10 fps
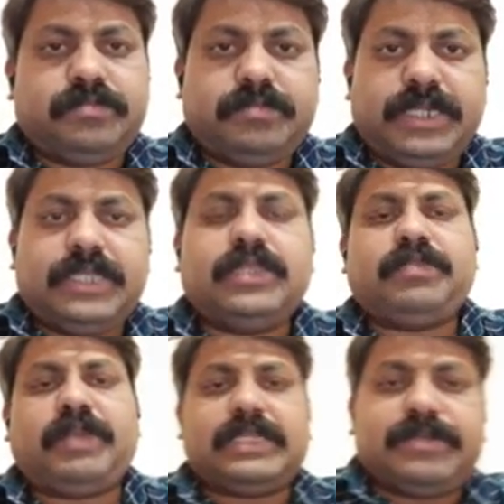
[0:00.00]
beneath the
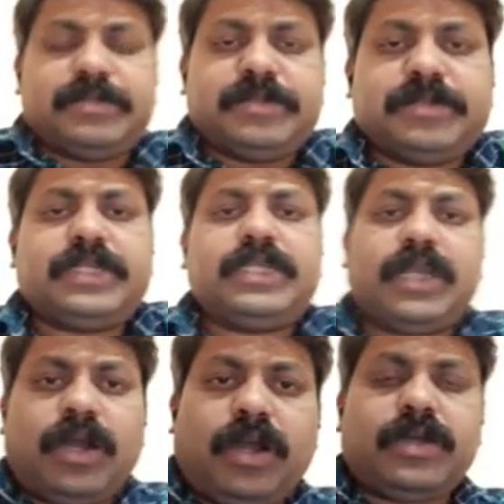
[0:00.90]
plasma
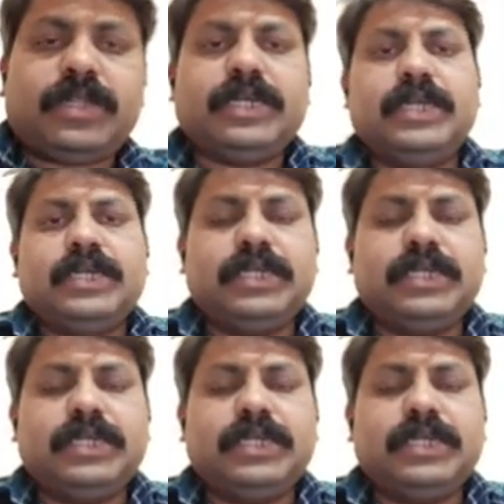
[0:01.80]
membrane or